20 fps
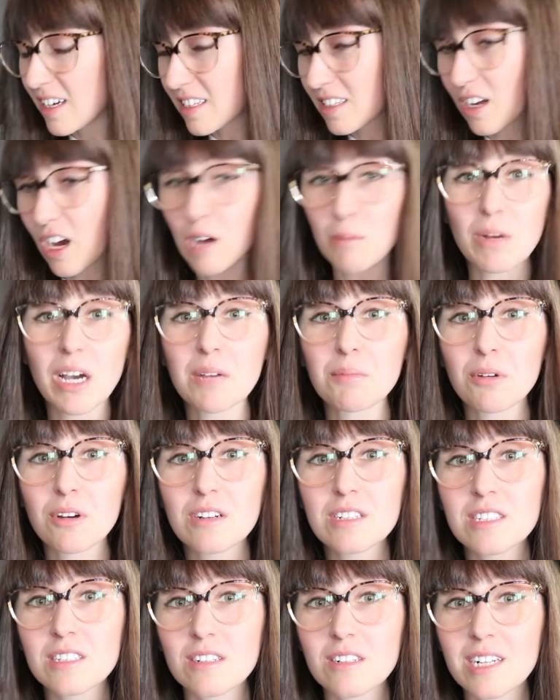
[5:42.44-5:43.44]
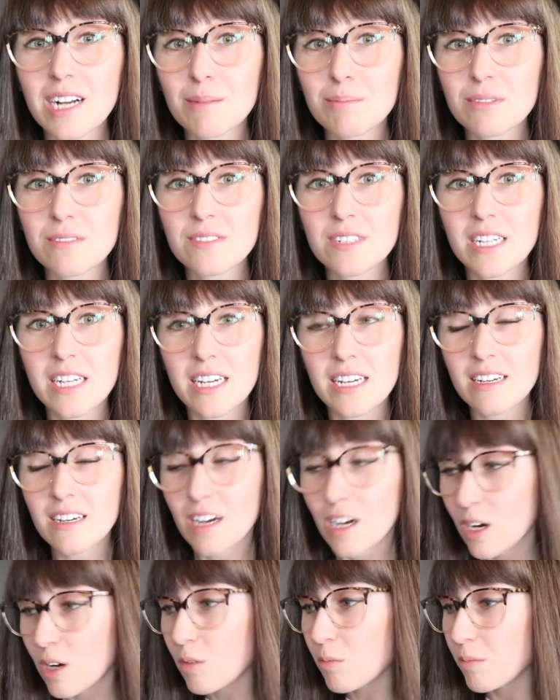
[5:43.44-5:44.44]
Not my personal cup of tea,
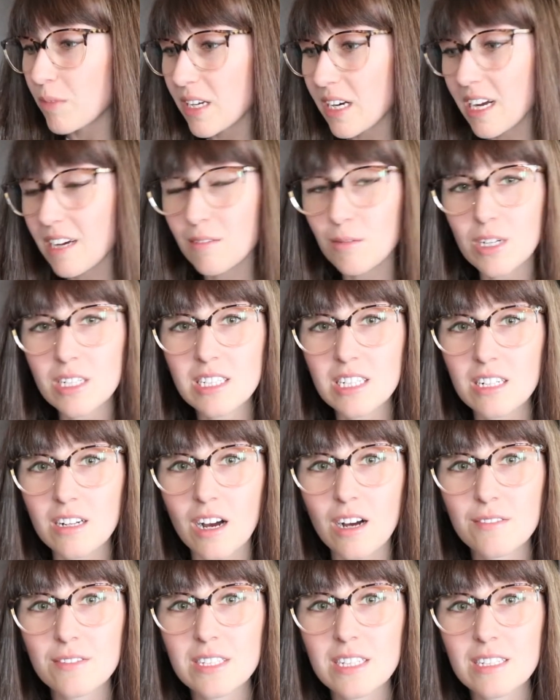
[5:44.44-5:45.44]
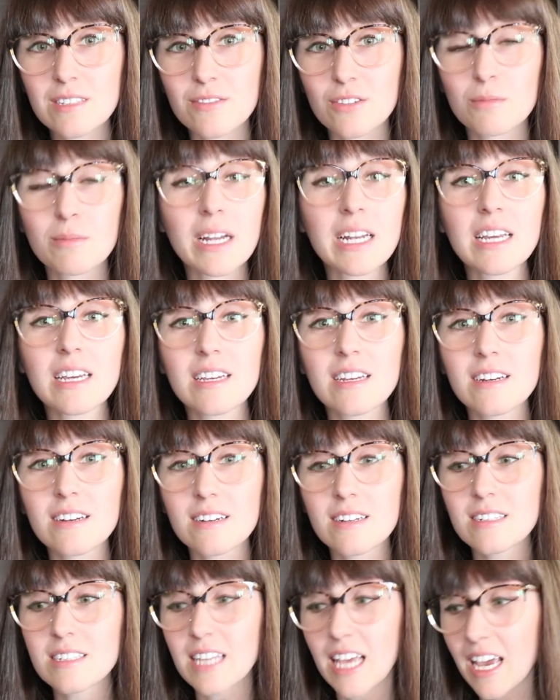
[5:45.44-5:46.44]
but I worked in offices for many
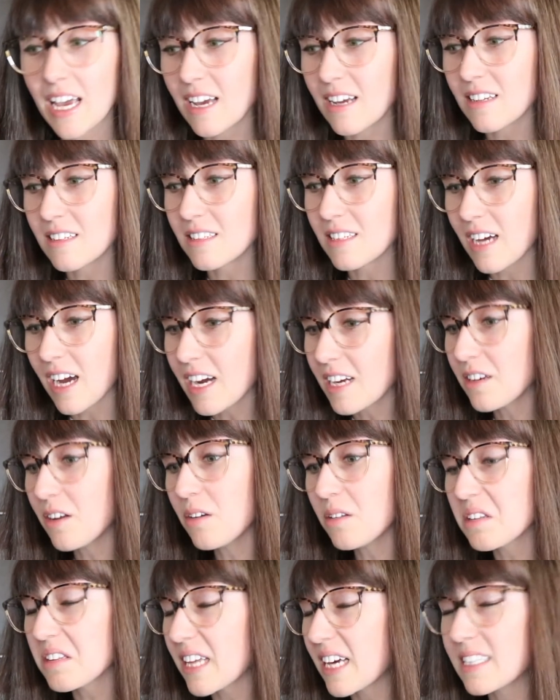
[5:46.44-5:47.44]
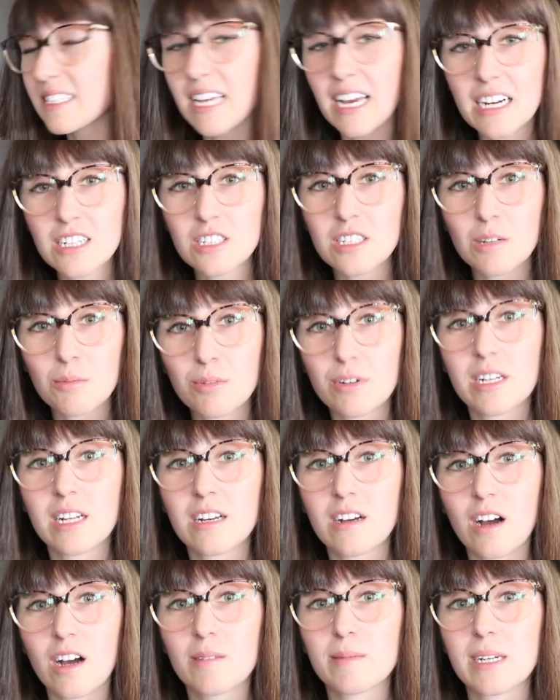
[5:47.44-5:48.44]
years and I know that that's actually pretty
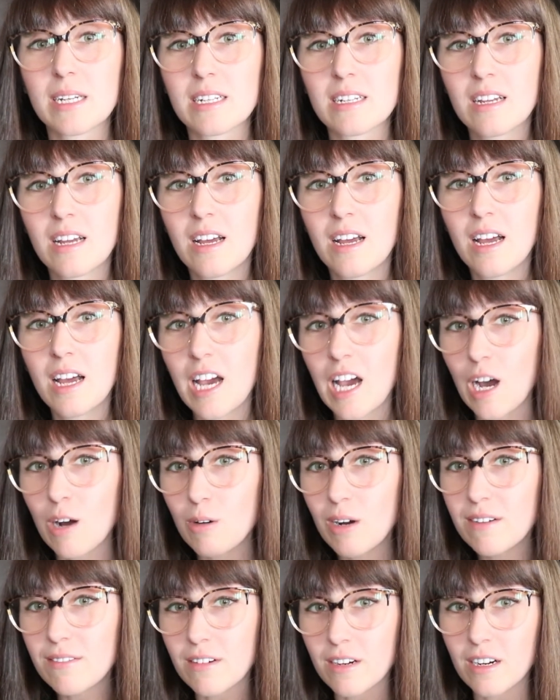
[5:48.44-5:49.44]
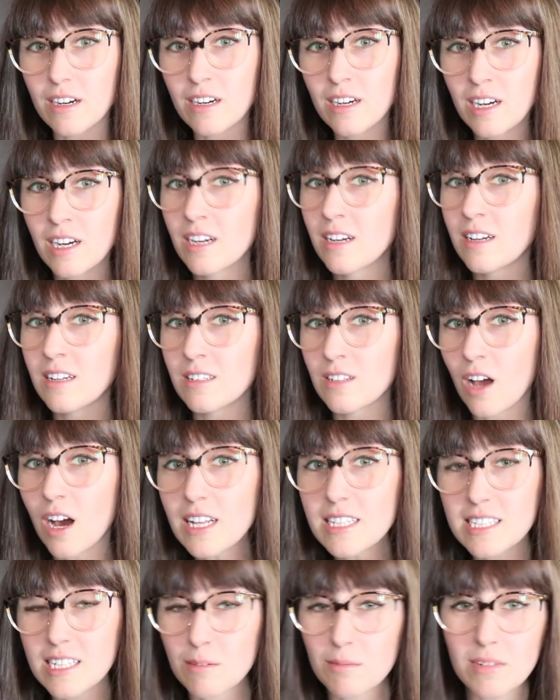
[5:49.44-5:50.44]
common. However,
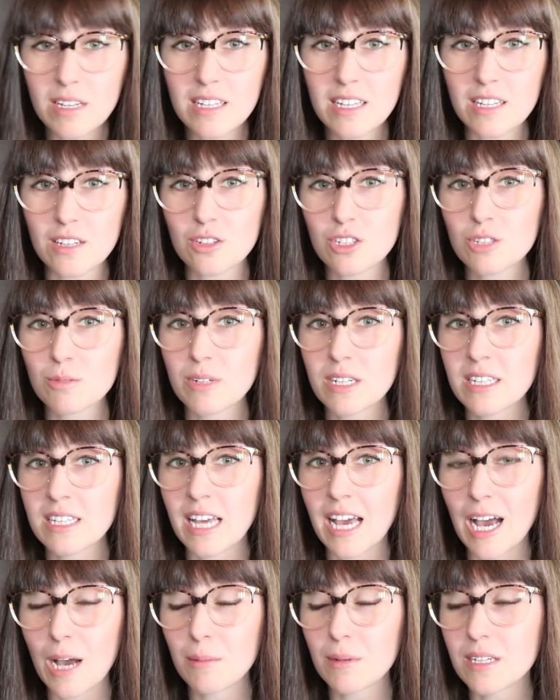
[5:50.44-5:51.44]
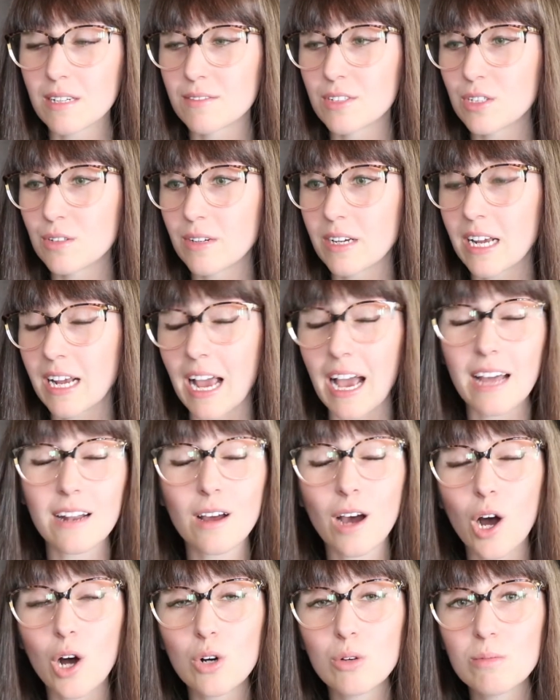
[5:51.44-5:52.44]
not something that you should be in the habit of doing at
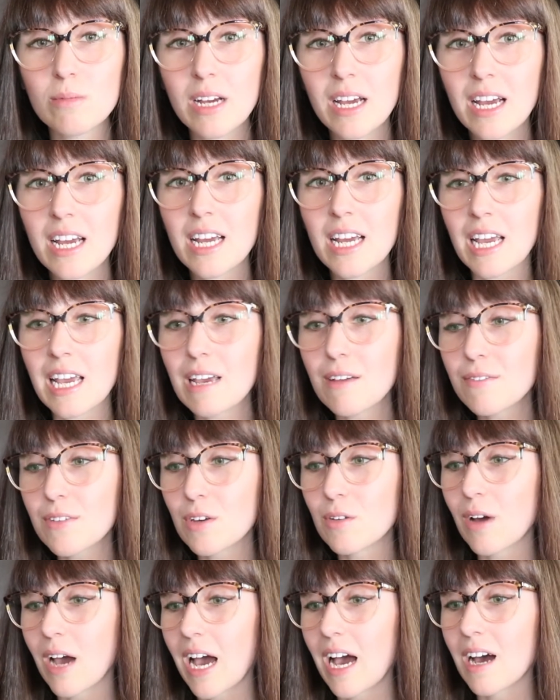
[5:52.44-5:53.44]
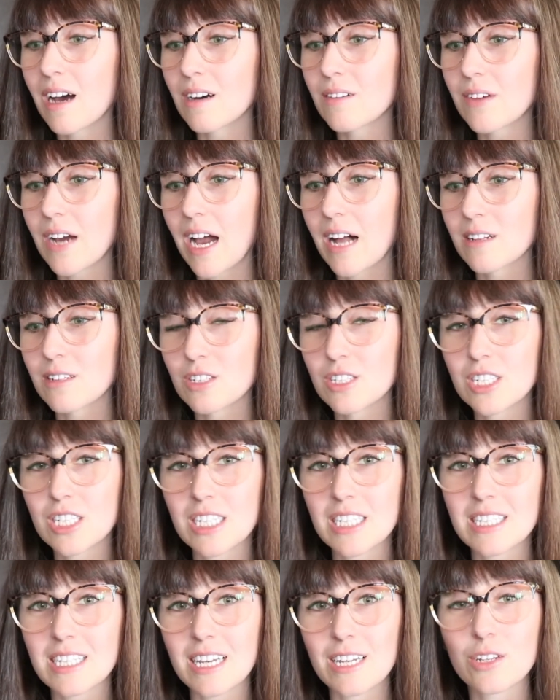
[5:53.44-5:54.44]
home if you have
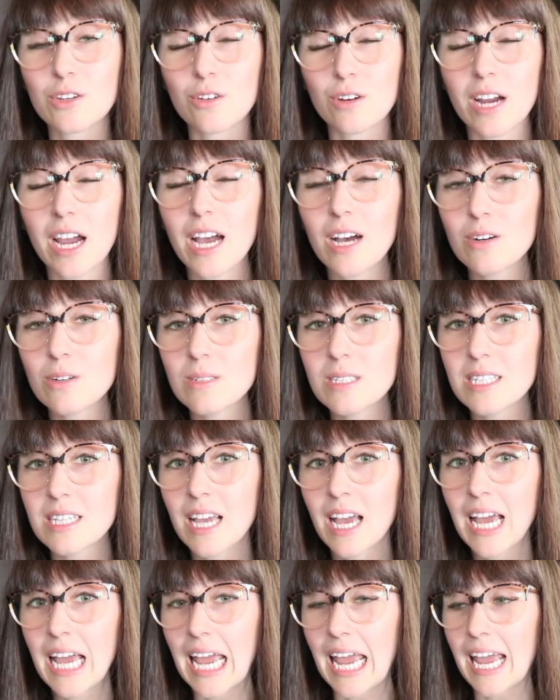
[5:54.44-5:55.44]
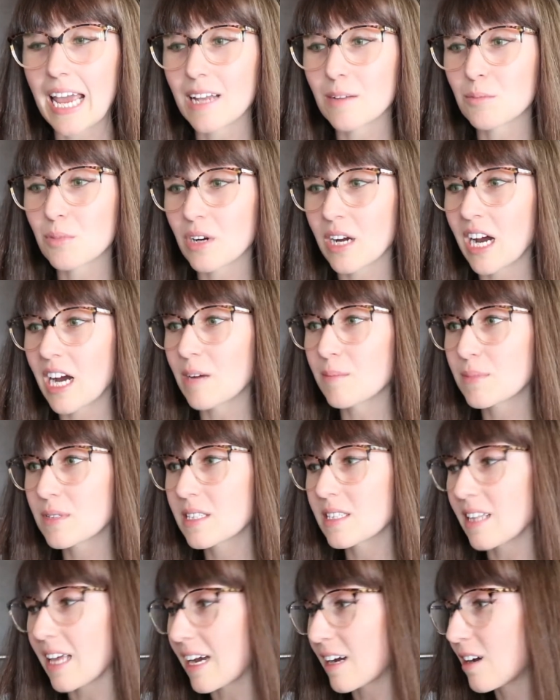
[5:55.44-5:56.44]
allergies in your house and perhaps
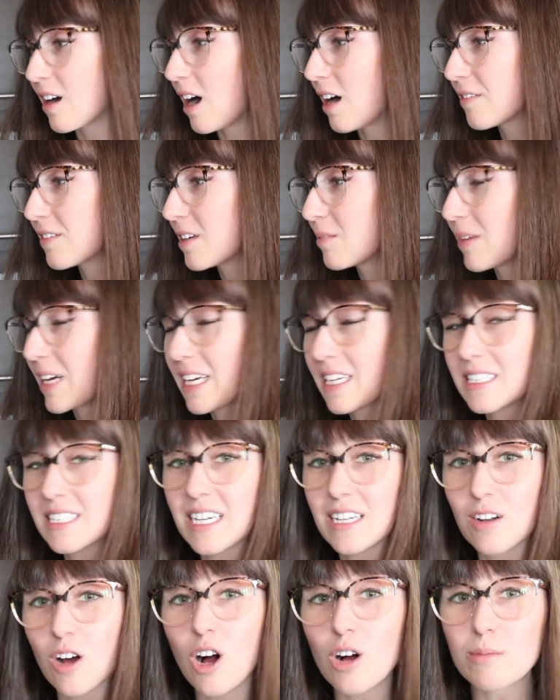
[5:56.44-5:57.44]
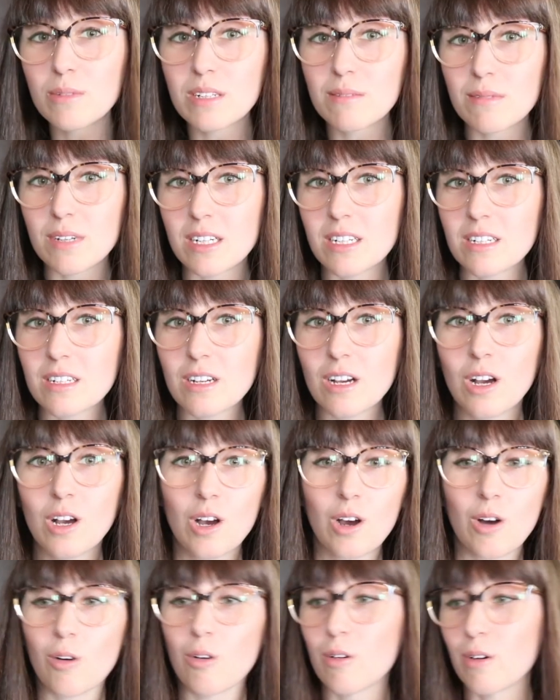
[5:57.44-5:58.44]
that coffee might contain almond milk
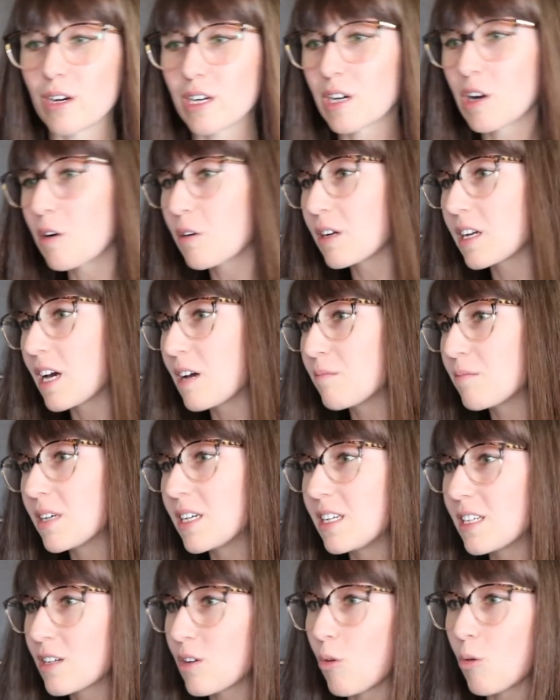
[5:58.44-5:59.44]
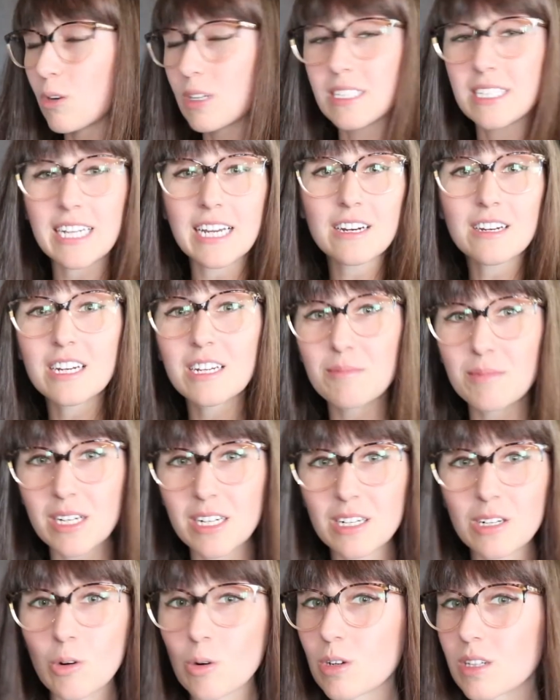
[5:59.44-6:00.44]
or coconut milk or dairy
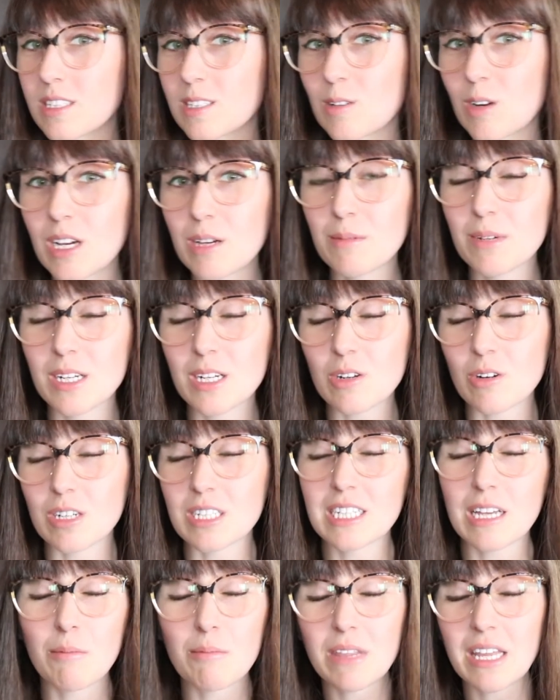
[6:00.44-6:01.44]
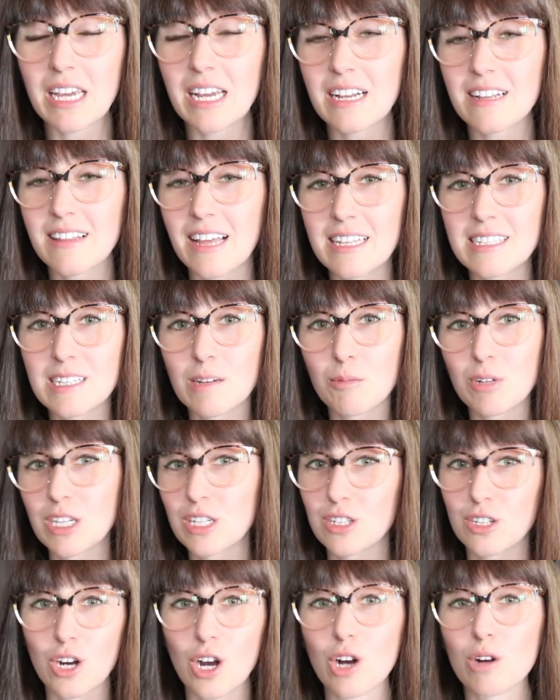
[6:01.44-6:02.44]
milk or soy milk or something that someone in
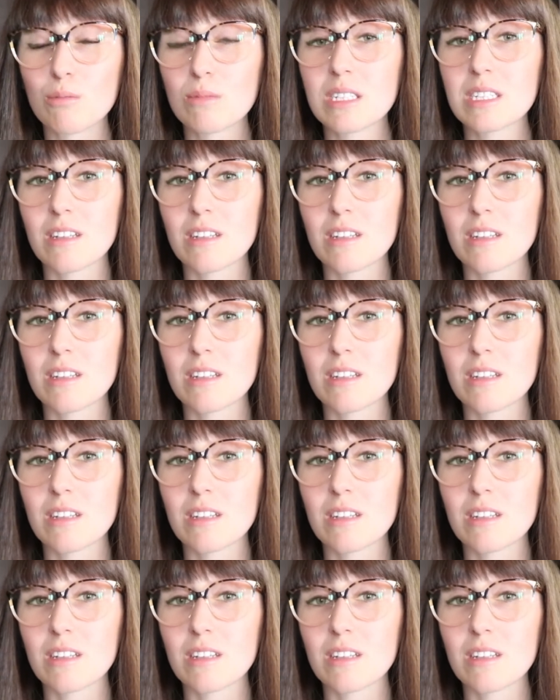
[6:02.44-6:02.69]
your home is